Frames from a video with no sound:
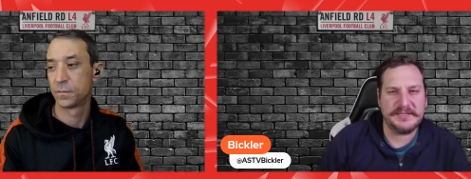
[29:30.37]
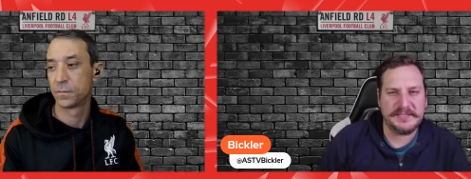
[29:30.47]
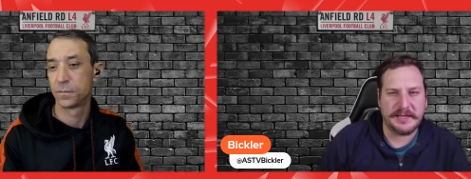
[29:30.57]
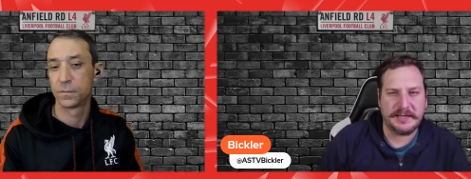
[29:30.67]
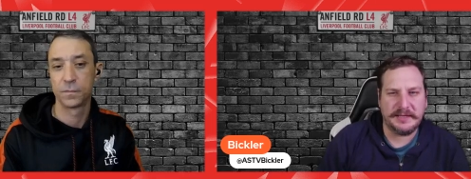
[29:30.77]

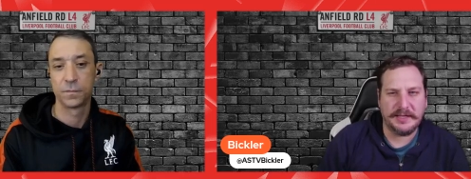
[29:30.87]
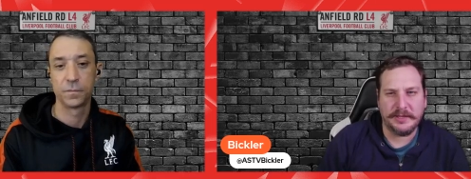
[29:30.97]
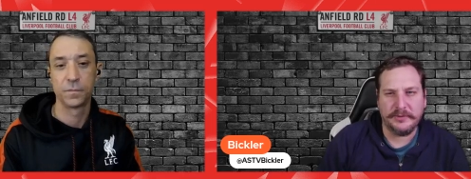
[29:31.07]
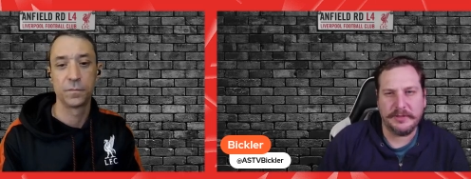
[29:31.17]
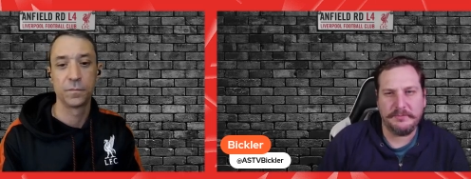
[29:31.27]
Speaker 1: second yellow
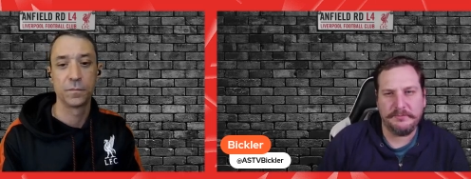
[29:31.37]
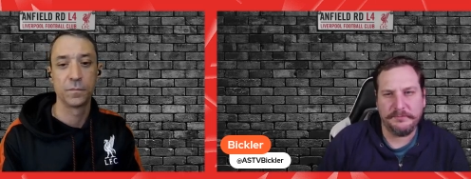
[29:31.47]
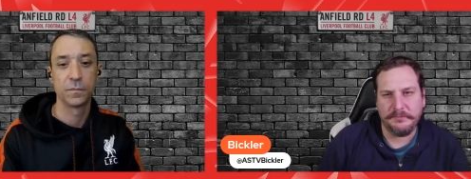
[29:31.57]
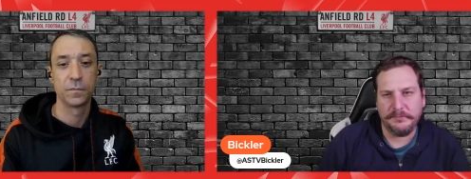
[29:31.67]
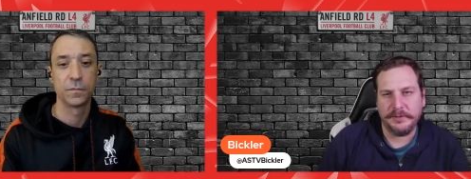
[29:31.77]
on
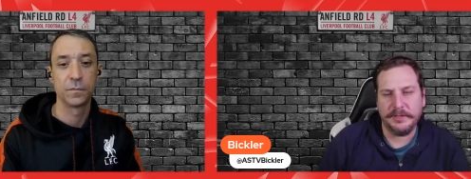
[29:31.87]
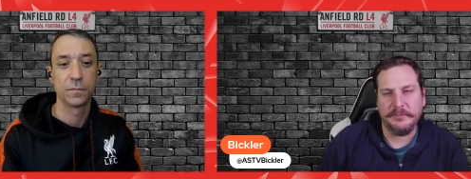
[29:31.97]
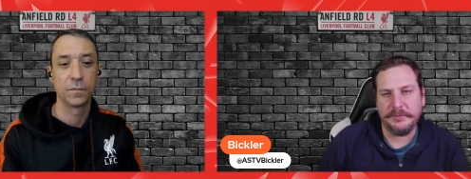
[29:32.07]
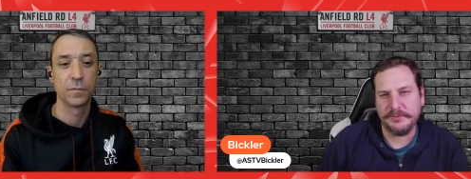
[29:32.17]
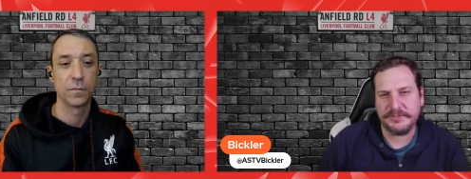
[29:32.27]
Baleba
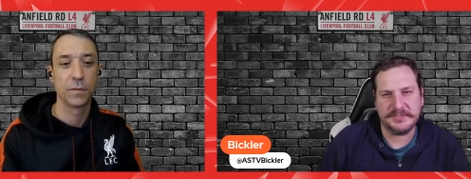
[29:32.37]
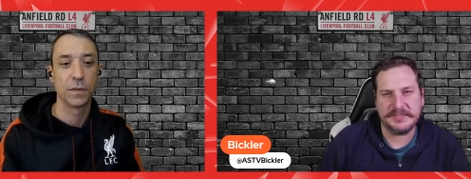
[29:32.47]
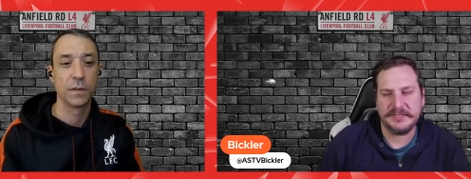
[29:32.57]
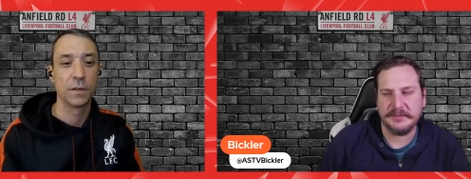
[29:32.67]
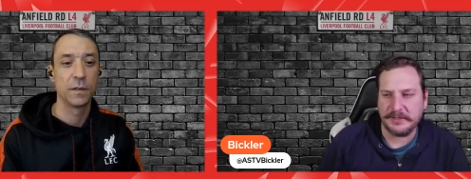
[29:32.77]
was just
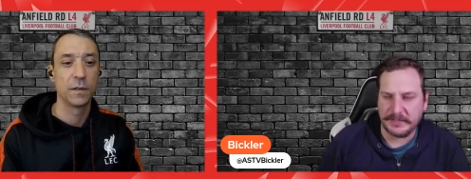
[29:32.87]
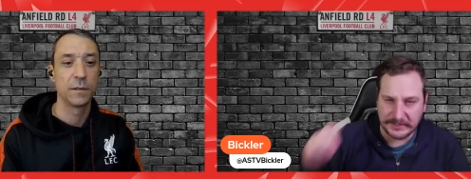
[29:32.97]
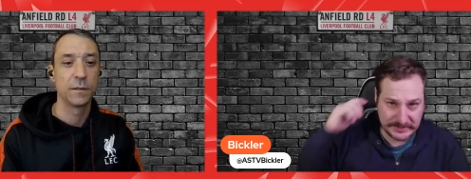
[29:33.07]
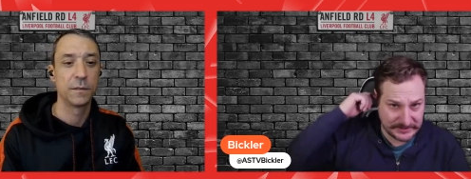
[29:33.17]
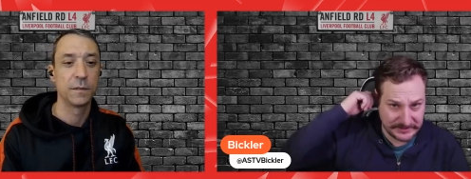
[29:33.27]
dumb. I
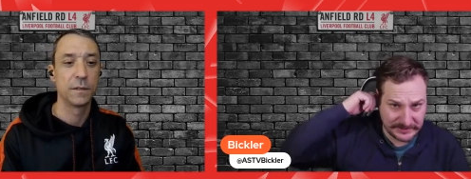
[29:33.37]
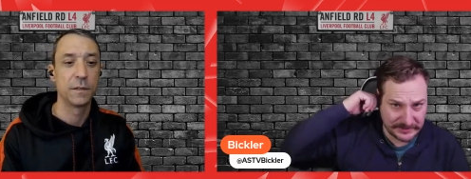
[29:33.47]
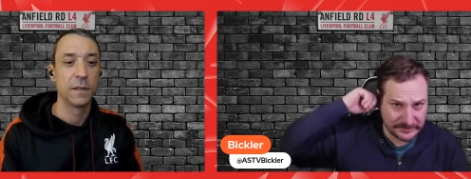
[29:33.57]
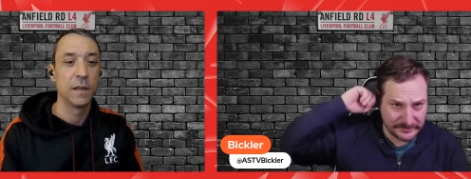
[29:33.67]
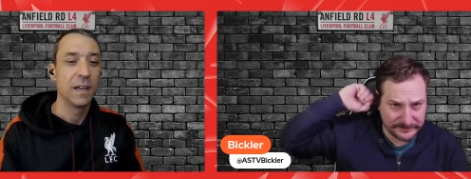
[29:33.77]
guess I
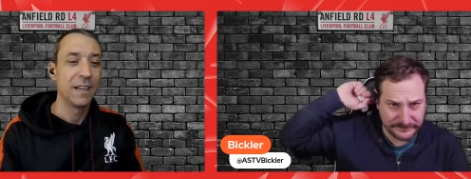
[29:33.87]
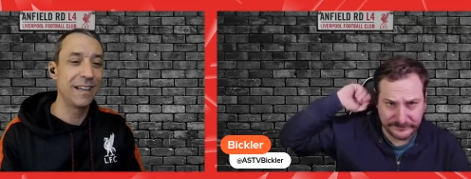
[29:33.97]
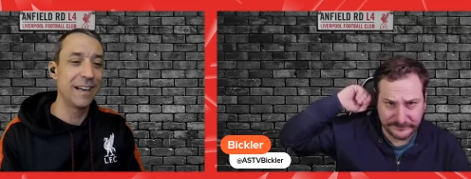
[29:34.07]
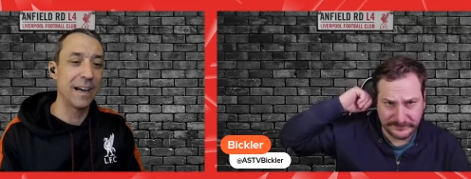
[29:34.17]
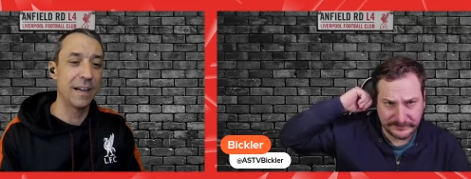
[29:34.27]
don't.
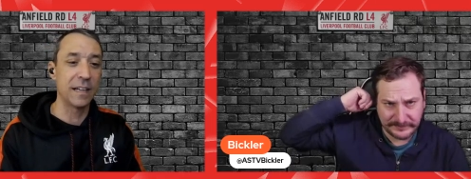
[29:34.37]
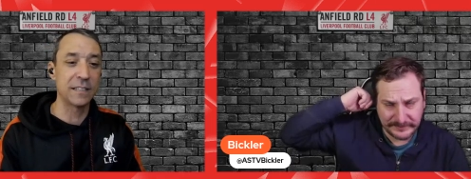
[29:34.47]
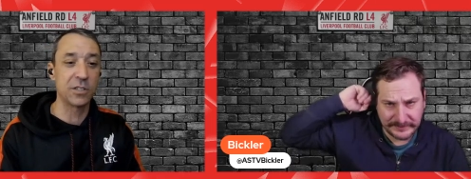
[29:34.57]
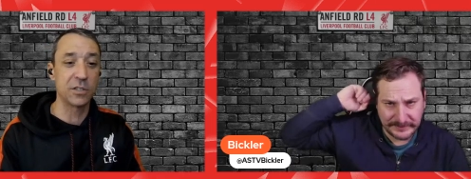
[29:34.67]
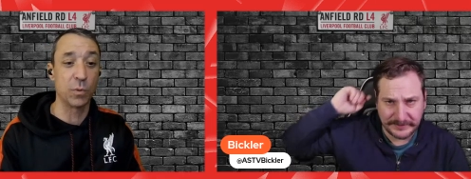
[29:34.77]
Speaker 2: Yeah,
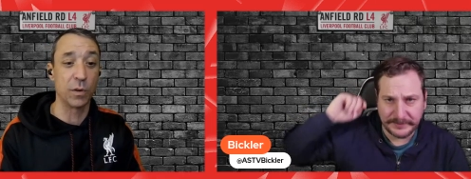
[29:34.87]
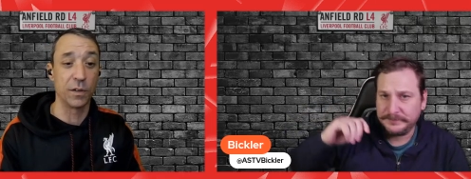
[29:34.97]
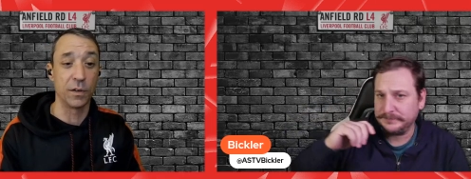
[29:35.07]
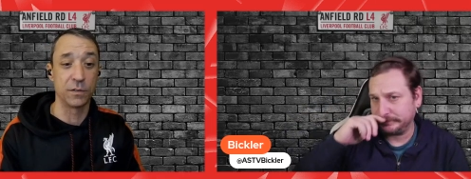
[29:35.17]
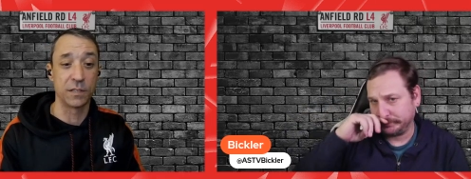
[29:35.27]
that's just one
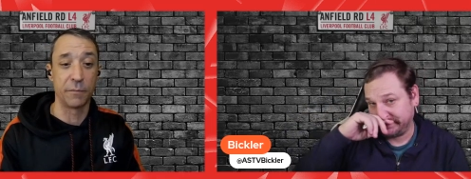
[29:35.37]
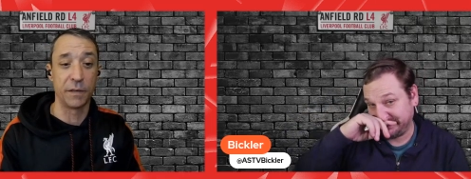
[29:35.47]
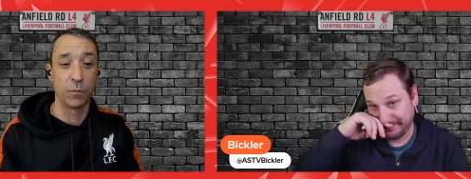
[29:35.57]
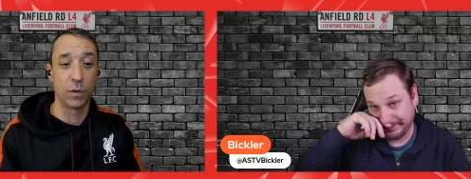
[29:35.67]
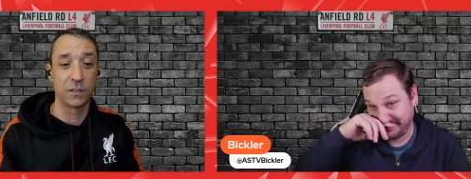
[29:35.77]
of those. I
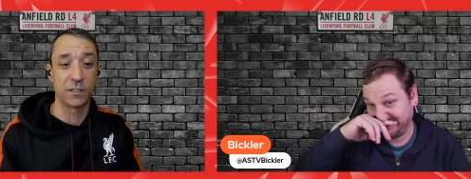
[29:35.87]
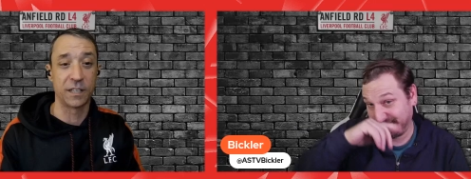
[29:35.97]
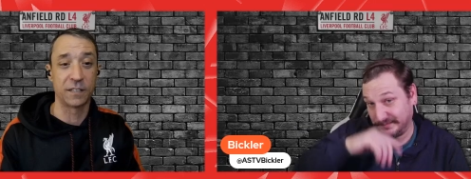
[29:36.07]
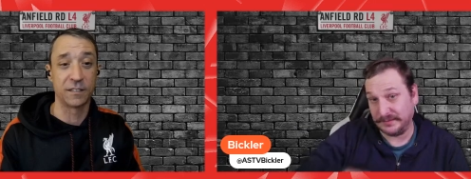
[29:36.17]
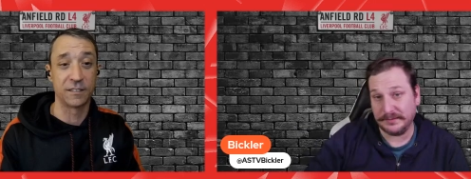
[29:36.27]
mean, once you
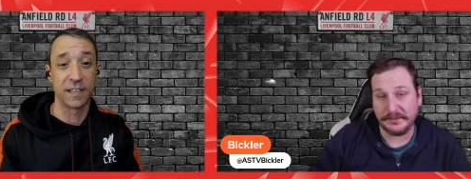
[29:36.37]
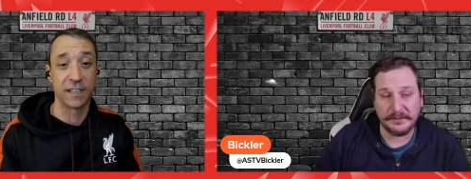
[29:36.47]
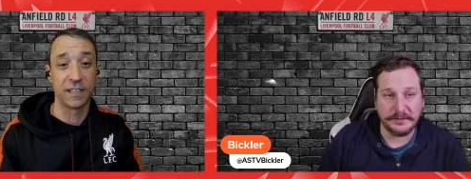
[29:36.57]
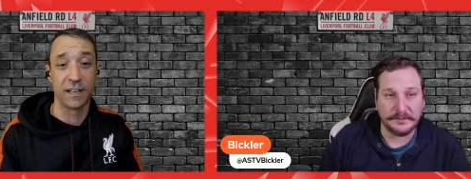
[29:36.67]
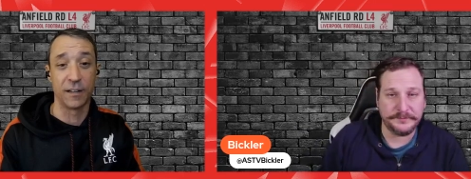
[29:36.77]
get to the
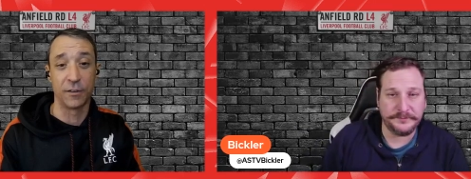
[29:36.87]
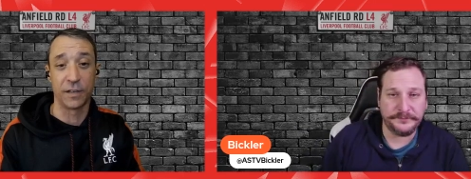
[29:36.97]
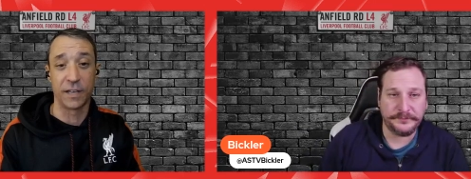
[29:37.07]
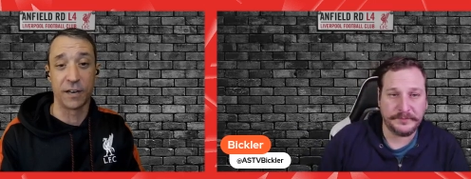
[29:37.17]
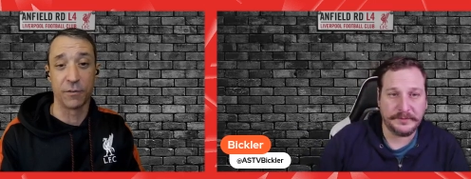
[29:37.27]
second yellow,
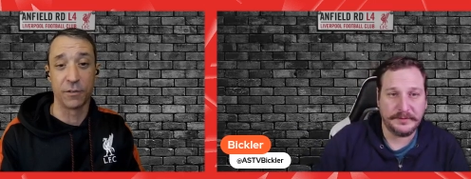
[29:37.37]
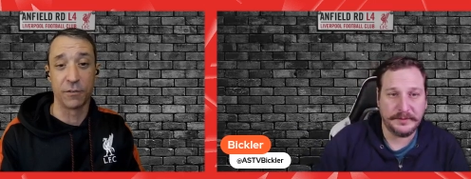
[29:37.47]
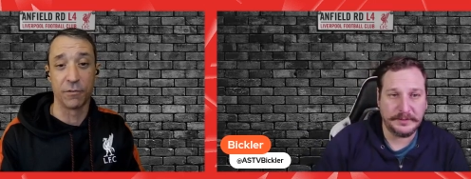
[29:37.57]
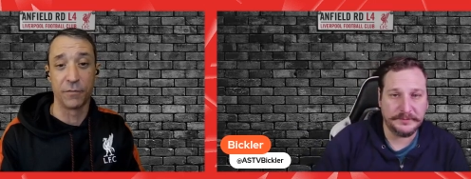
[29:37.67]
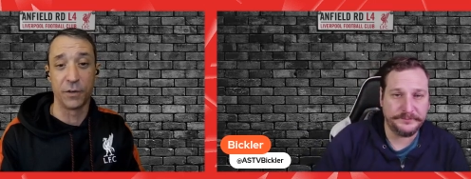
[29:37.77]
you can't really
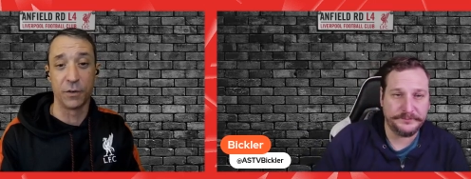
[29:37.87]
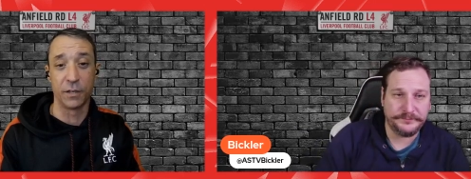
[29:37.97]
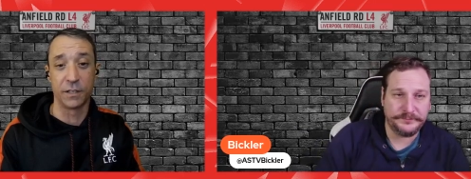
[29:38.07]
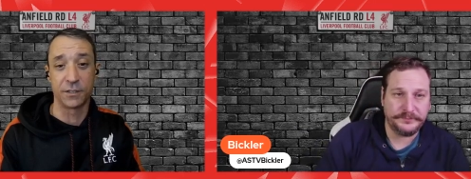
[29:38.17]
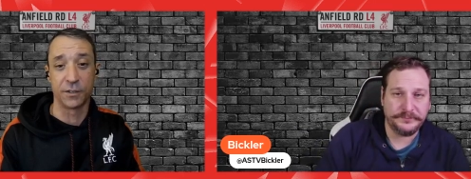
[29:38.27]
review
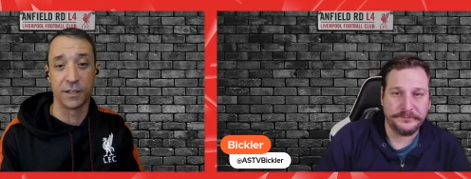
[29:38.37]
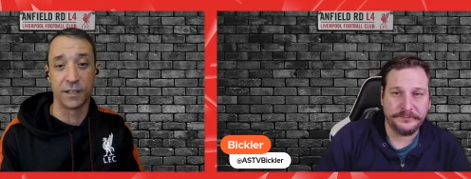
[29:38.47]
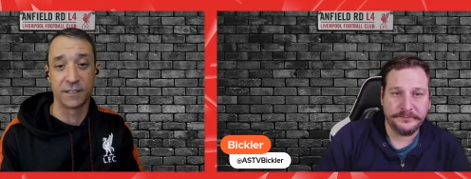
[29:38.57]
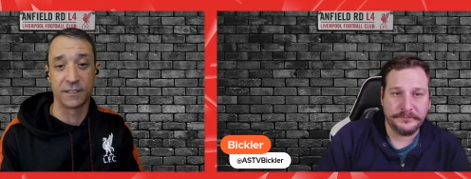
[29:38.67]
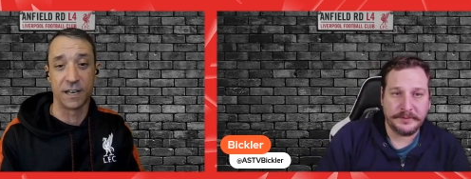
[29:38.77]
it, so
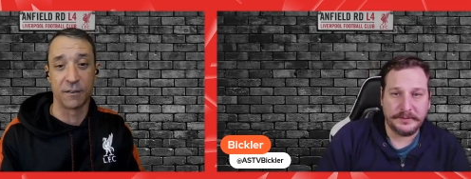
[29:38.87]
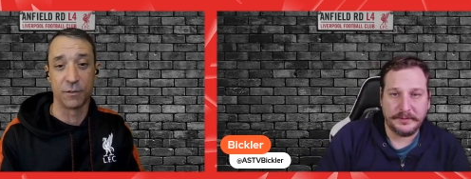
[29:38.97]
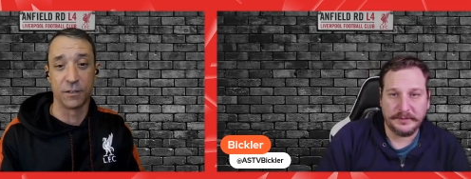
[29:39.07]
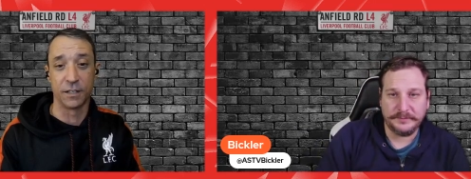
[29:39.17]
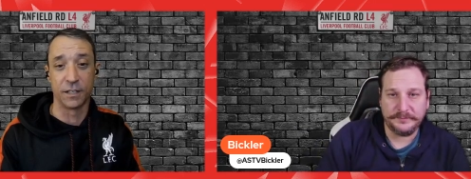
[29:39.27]
then it's not
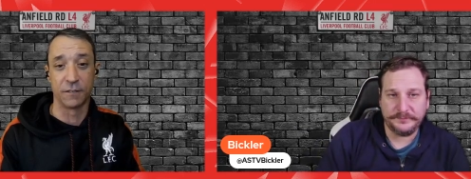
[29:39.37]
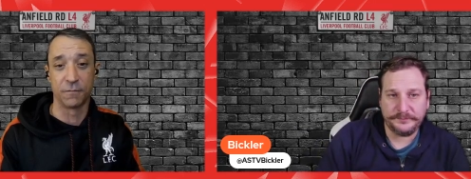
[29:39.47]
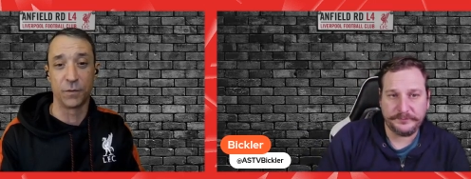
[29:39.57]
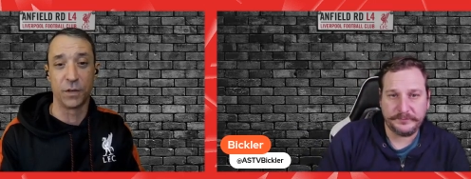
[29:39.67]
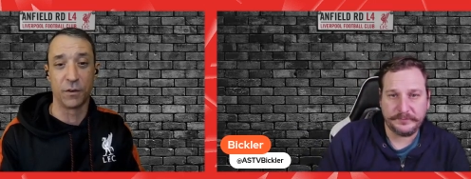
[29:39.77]
really
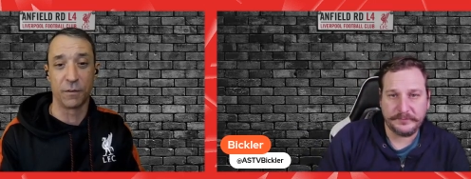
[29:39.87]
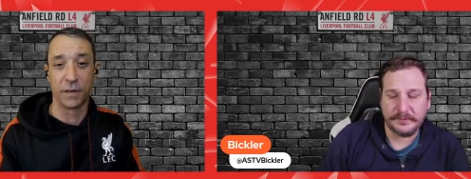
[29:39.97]
a. You know what